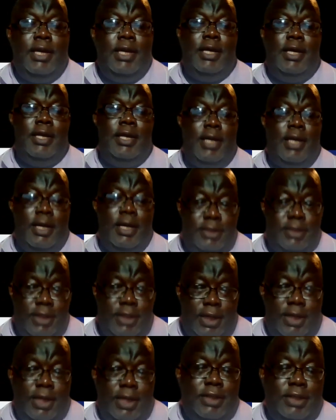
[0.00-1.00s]
And I
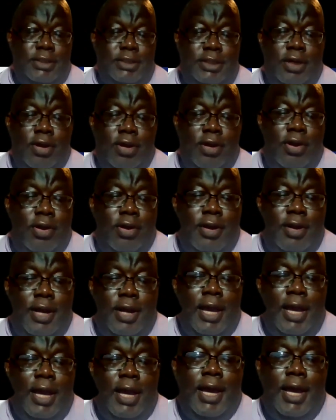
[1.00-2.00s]
said, "Yes,
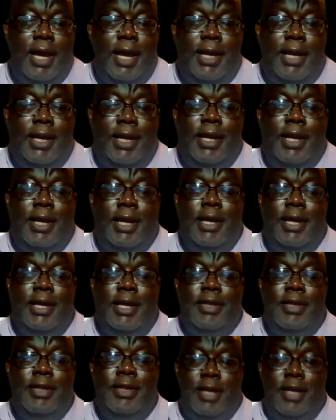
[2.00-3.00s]
sir." And
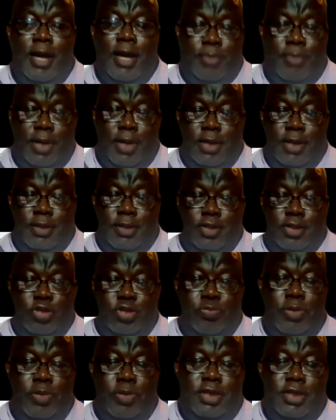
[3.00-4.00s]
then I began to
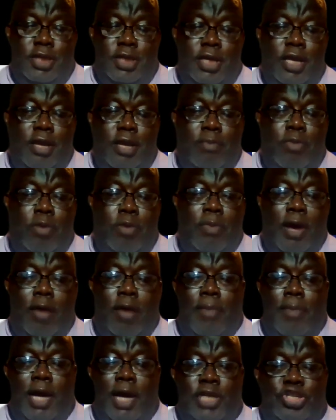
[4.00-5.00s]
speak to him
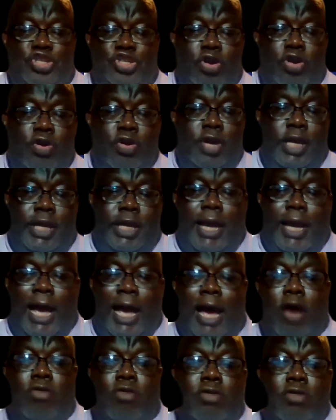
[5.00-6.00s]
about my journey
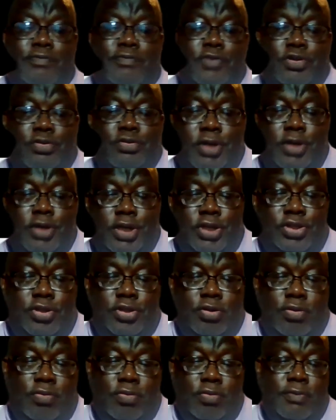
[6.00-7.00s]
out of the
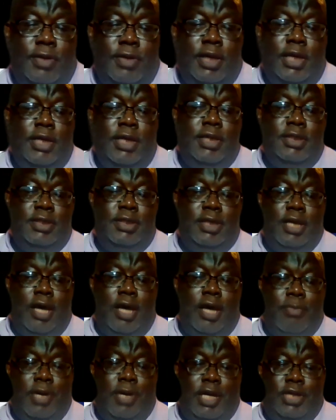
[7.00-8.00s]
traditional
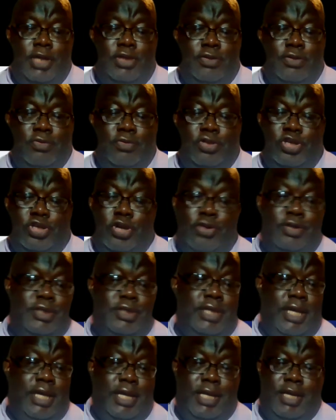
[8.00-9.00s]
denominational
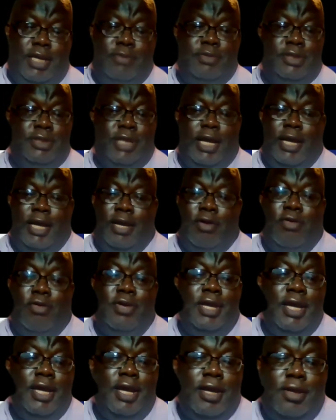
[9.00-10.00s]
church, and he was like,
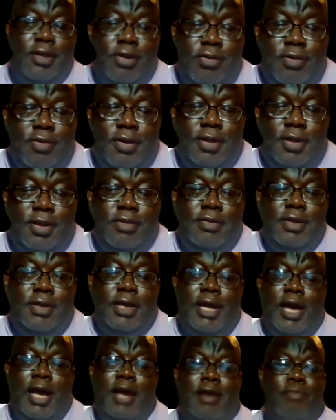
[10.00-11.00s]
"Oh yeah, you're you're
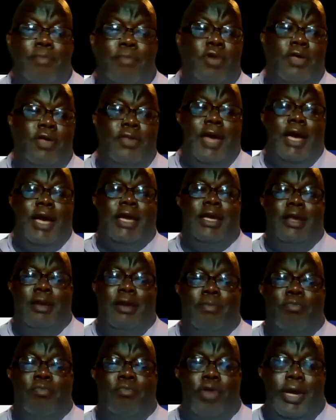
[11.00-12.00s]
the kind of brother I
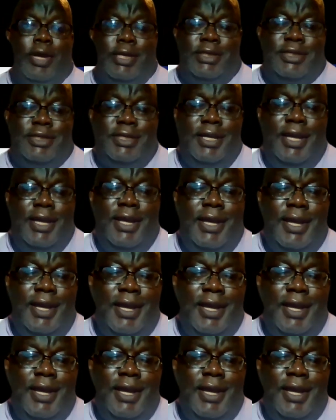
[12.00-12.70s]
can embrace."